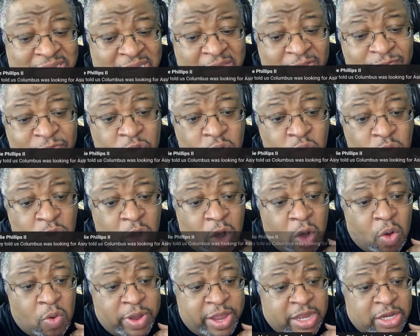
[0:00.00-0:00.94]
And if you
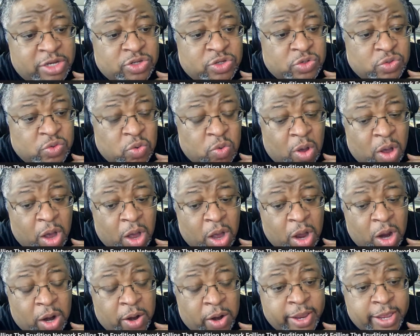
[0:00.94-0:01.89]
go into
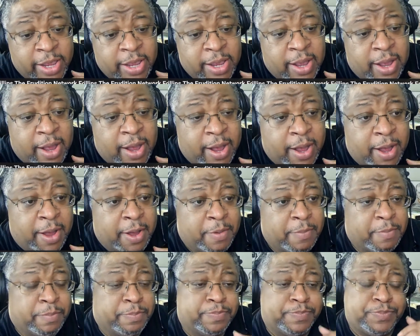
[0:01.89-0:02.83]
our
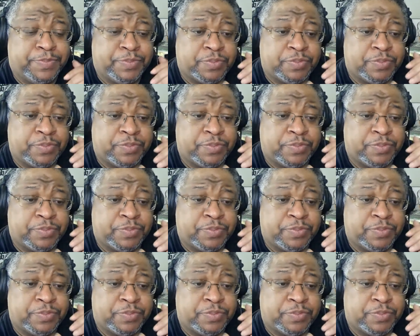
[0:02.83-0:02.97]
um,